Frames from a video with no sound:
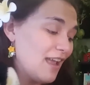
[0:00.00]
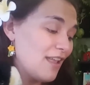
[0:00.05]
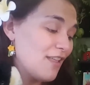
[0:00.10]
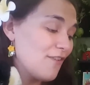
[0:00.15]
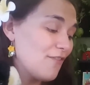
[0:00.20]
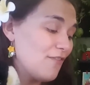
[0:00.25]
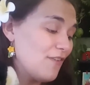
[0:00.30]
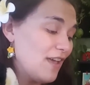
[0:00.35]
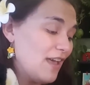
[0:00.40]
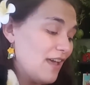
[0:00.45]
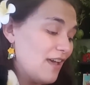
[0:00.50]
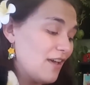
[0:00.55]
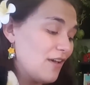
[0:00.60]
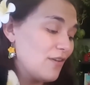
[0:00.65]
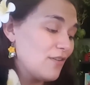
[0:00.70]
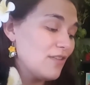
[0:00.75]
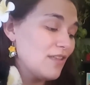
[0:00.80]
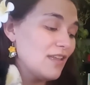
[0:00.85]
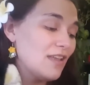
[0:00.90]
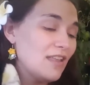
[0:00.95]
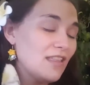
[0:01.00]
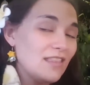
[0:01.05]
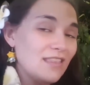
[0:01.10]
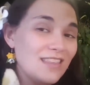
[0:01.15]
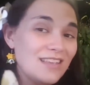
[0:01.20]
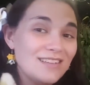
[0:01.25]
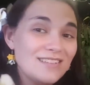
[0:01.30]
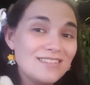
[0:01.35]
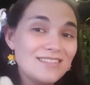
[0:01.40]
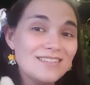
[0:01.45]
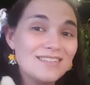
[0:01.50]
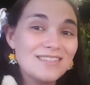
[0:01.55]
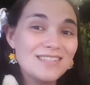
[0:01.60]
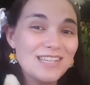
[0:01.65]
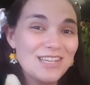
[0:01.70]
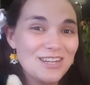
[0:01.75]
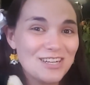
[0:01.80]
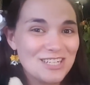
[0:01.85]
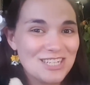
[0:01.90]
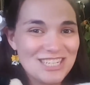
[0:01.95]
and found this
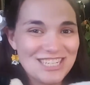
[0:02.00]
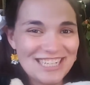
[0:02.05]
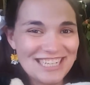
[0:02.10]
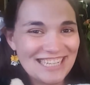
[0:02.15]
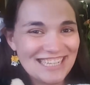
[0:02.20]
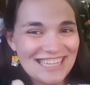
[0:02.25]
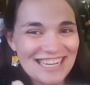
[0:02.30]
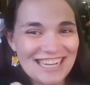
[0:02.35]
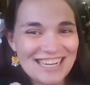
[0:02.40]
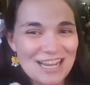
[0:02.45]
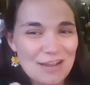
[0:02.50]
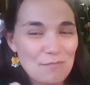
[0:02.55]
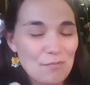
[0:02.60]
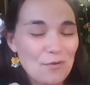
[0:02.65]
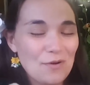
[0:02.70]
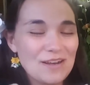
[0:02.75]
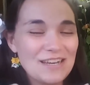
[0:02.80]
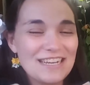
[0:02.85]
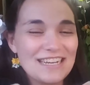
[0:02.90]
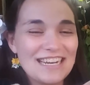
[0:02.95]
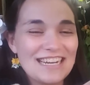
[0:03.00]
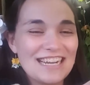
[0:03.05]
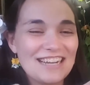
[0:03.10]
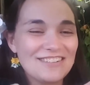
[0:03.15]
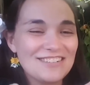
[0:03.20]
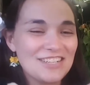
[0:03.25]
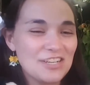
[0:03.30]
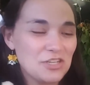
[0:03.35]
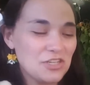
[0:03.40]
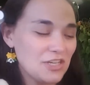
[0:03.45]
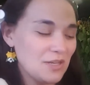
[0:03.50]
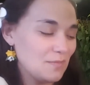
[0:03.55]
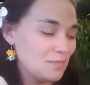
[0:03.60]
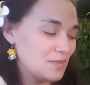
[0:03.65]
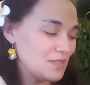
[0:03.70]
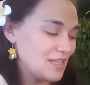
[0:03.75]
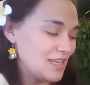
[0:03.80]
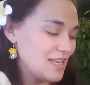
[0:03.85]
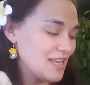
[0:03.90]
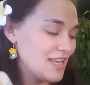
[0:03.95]
sea urchin, and I pointed it out to
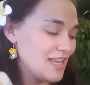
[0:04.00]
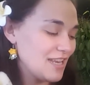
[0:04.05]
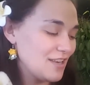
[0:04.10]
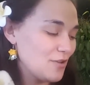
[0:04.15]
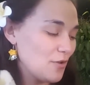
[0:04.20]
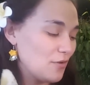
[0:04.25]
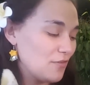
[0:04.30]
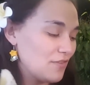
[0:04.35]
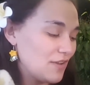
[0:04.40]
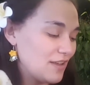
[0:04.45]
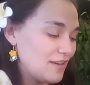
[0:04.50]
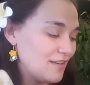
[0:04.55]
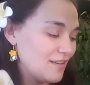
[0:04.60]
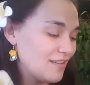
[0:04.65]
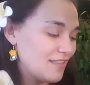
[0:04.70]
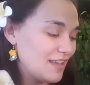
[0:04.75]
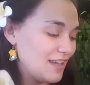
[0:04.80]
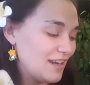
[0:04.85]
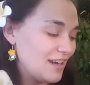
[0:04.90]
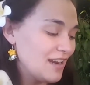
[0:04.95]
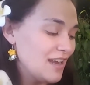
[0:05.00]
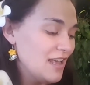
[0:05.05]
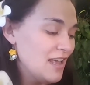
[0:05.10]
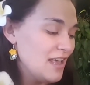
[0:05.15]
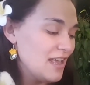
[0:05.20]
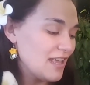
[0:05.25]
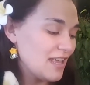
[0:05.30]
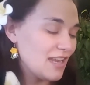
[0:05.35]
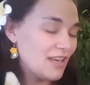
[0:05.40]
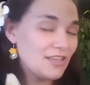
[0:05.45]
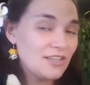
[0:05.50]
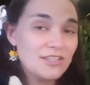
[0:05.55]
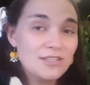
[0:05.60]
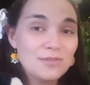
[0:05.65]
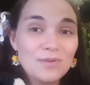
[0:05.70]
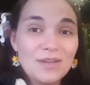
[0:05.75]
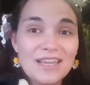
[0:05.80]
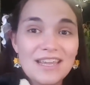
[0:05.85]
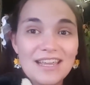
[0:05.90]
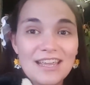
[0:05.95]
Chips, and he dove under there, kicked his
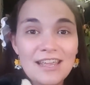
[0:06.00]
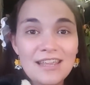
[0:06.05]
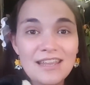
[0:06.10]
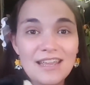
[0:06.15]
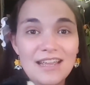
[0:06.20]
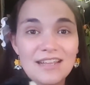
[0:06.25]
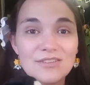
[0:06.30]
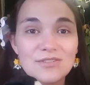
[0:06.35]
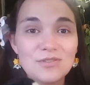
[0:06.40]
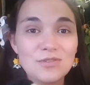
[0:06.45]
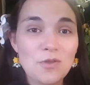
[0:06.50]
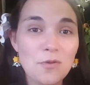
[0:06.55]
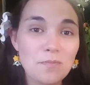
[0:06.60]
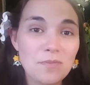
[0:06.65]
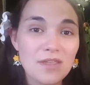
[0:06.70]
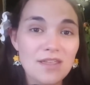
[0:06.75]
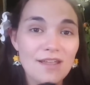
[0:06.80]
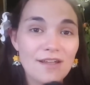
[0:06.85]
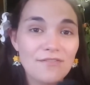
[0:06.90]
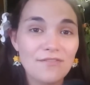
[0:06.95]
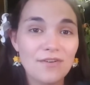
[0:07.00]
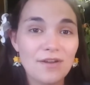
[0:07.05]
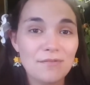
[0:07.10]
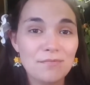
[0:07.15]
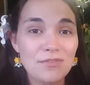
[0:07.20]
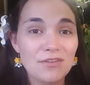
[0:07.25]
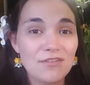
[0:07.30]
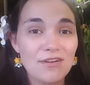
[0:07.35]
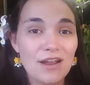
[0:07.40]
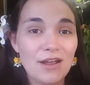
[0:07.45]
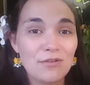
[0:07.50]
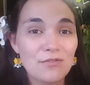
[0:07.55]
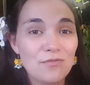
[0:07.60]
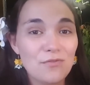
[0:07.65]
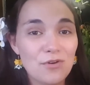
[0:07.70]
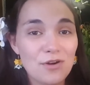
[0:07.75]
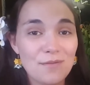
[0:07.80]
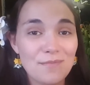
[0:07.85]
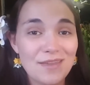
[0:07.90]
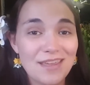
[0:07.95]
way in, and scooped it up off the ground
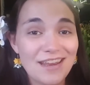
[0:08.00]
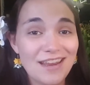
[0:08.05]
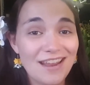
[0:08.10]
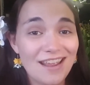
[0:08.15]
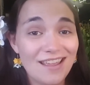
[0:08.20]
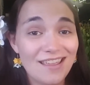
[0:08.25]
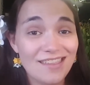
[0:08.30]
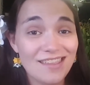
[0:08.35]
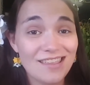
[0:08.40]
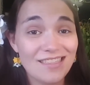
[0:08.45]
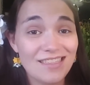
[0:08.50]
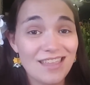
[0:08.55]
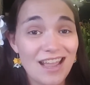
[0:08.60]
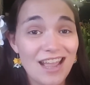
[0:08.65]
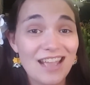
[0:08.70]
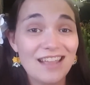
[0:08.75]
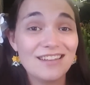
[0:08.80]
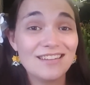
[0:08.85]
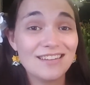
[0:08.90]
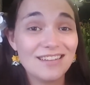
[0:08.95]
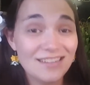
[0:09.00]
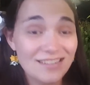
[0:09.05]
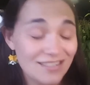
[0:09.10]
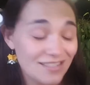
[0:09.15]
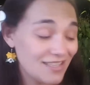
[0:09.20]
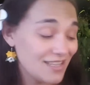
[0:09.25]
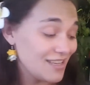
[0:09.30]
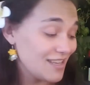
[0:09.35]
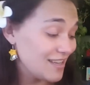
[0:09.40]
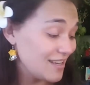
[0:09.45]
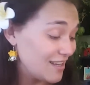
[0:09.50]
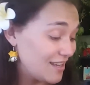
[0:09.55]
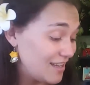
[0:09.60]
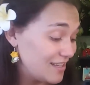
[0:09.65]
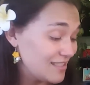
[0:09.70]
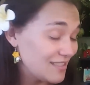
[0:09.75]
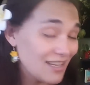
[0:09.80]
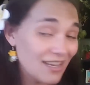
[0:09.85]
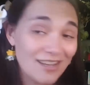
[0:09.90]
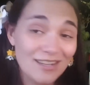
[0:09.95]
for me, and that is the
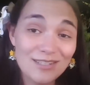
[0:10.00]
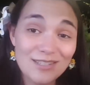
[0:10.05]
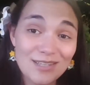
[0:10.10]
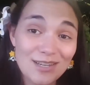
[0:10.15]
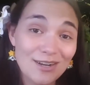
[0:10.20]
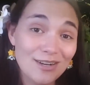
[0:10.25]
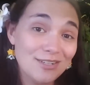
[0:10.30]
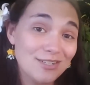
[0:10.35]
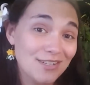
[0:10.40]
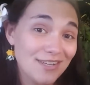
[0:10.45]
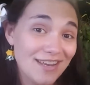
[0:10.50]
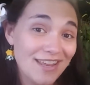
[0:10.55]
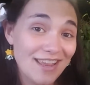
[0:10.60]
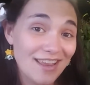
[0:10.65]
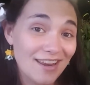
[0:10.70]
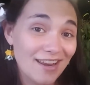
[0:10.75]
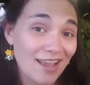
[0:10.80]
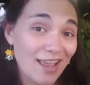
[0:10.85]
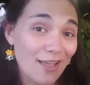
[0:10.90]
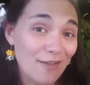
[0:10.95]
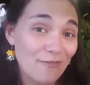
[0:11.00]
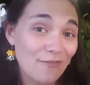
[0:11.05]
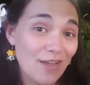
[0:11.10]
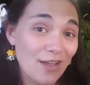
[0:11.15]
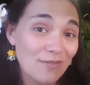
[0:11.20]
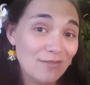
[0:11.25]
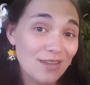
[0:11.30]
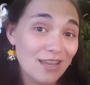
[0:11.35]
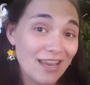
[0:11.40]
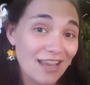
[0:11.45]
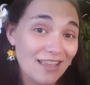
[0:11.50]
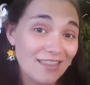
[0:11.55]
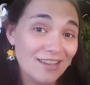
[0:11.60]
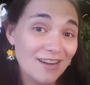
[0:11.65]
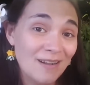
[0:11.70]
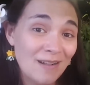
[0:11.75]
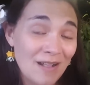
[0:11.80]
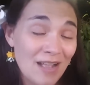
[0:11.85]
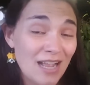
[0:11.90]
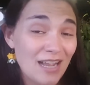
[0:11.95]
uh, second sea urchin he and I have found
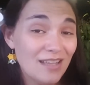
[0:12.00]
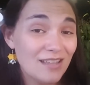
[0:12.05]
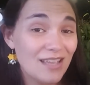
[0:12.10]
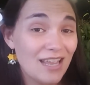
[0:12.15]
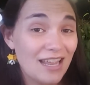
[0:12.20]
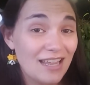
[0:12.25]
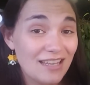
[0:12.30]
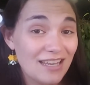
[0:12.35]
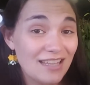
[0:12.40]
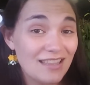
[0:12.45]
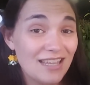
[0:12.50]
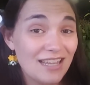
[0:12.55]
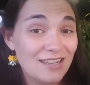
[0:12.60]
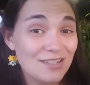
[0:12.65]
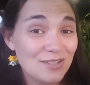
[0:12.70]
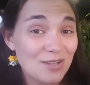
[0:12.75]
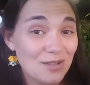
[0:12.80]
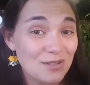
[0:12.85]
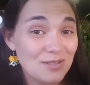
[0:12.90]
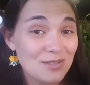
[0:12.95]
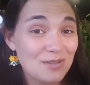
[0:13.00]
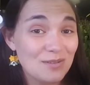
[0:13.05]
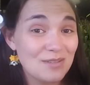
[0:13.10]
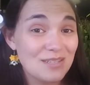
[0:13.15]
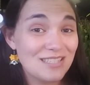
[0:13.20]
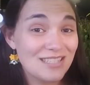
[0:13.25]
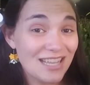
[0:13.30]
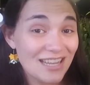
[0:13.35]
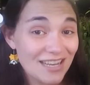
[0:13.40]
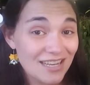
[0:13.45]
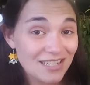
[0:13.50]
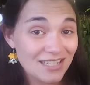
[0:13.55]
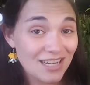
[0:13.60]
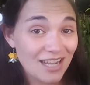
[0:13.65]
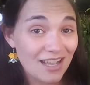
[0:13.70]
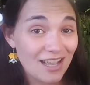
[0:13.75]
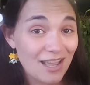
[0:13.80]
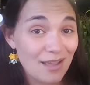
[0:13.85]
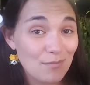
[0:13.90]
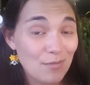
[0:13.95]
together. And that is also the second
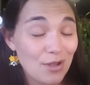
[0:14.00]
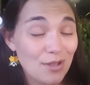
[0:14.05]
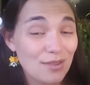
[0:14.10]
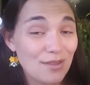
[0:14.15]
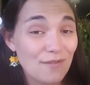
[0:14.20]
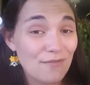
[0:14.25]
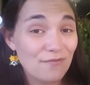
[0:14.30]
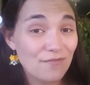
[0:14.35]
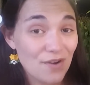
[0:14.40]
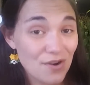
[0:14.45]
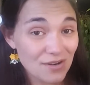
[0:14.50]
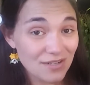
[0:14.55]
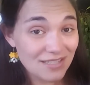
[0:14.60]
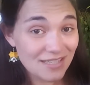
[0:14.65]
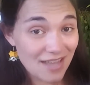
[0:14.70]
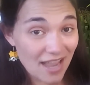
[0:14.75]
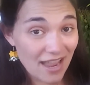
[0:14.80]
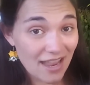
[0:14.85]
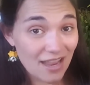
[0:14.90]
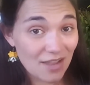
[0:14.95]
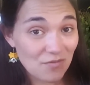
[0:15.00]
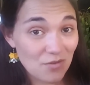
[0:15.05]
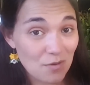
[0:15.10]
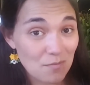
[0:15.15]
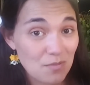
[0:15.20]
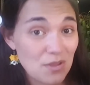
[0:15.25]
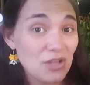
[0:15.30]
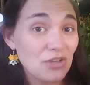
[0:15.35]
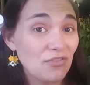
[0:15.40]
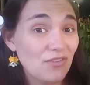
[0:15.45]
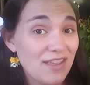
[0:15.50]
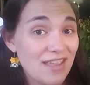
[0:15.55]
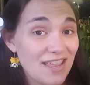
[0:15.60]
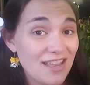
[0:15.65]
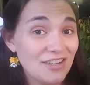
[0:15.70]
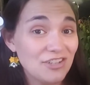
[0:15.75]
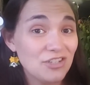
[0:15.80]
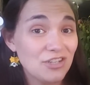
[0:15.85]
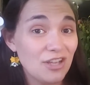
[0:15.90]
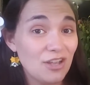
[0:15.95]
time on the first day of our beach
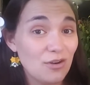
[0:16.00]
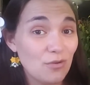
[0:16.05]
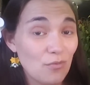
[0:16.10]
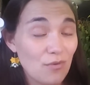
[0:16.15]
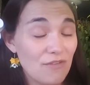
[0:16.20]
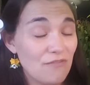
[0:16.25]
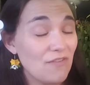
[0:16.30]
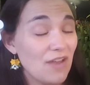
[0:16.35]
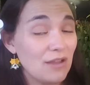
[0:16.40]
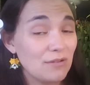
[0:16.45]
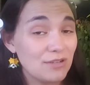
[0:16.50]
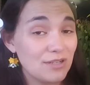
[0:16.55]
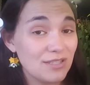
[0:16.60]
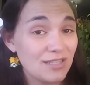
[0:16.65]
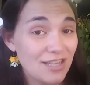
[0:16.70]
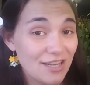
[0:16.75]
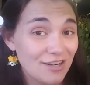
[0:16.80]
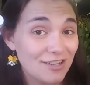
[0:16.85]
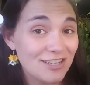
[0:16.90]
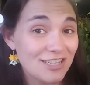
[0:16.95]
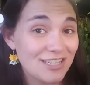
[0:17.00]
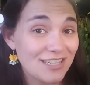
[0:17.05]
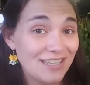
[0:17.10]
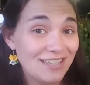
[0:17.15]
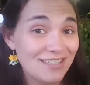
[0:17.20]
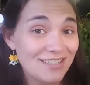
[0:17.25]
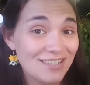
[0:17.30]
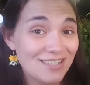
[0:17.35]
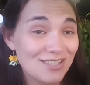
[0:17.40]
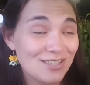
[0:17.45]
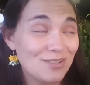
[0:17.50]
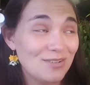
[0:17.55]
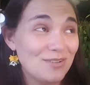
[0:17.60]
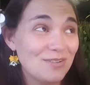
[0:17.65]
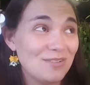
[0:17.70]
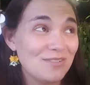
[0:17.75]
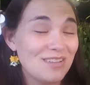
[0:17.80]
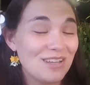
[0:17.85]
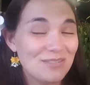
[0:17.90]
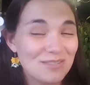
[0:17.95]
vacation we found a sea urchin,
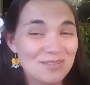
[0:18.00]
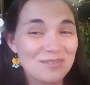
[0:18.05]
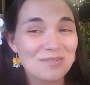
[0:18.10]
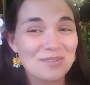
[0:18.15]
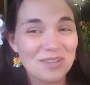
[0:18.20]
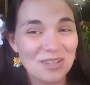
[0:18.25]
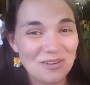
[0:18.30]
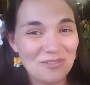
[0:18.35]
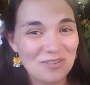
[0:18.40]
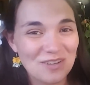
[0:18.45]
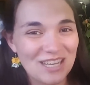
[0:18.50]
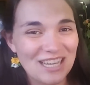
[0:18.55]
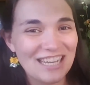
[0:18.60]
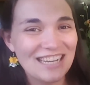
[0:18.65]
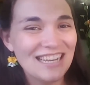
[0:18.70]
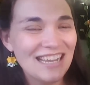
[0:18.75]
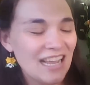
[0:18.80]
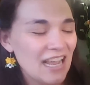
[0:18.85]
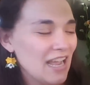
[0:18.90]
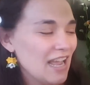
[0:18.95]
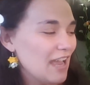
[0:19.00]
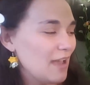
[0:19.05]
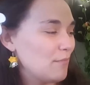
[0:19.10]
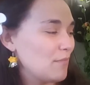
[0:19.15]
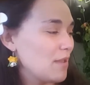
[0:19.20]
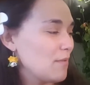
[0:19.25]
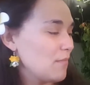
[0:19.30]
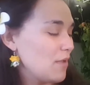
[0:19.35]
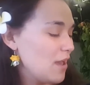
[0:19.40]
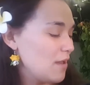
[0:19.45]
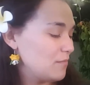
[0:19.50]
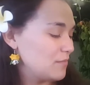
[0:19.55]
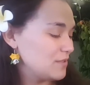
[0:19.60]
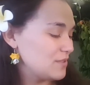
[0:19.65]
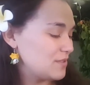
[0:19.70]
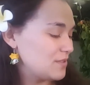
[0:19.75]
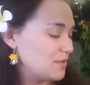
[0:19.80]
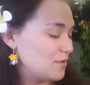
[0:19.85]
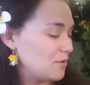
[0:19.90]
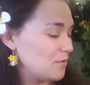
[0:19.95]
so that was really fun. And my mom
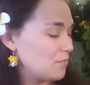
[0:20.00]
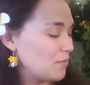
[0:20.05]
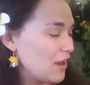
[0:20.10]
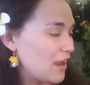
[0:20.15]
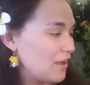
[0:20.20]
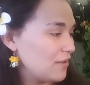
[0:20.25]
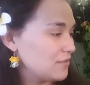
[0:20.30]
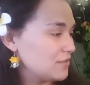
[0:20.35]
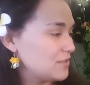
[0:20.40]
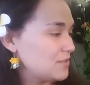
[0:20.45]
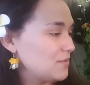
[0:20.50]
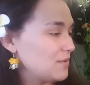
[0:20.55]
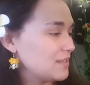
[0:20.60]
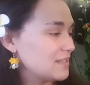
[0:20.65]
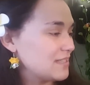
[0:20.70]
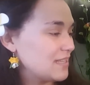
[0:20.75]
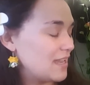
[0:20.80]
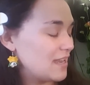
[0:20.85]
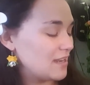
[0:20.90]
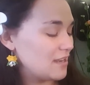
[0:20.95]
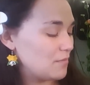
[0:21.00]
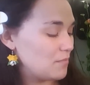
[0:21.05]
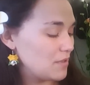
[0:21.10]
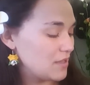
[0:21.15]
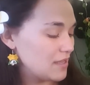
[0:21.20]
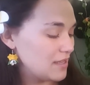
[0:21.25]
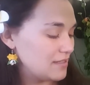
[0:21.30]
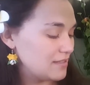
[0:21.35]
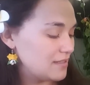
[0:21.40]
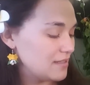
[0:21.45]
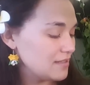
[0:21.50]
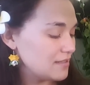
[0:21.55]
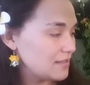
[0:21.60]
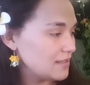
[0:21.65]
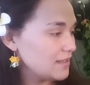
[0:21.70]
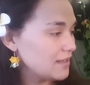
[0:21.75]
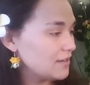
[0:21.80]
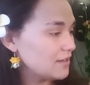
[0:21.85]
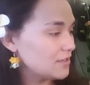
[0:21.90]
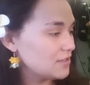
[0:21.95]
was so proud and so excited because this
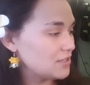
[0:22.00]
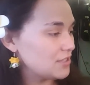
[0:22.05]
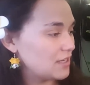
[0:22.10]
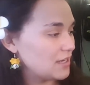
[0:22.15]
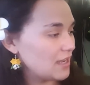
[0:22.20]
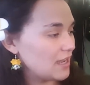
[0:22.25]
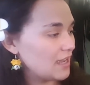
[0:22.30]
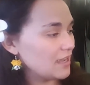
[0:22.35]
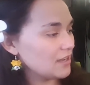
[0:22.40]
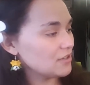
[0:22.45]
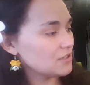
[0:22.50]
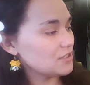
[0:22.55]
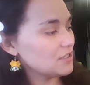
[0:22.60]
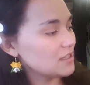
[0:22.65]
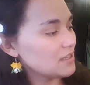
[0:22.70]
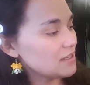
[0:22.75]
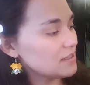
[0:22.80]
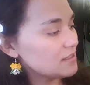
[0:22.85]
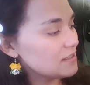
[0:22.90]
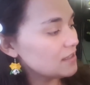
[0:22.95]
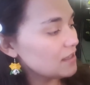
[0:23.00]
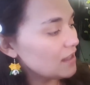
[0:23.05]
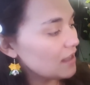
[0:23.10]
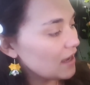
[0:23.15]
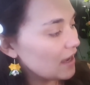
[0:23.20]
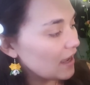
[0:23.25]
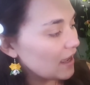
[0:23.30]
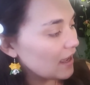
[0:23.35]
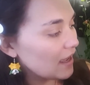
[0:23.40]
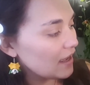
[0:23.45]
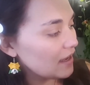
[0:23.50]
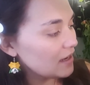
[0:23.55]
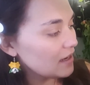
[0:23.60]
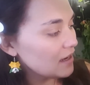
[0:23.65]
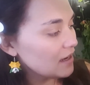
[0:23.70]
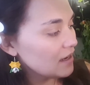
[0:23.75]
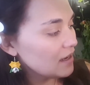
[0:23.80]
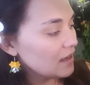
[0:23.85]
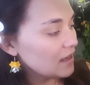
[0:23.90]
sea urchin actually still had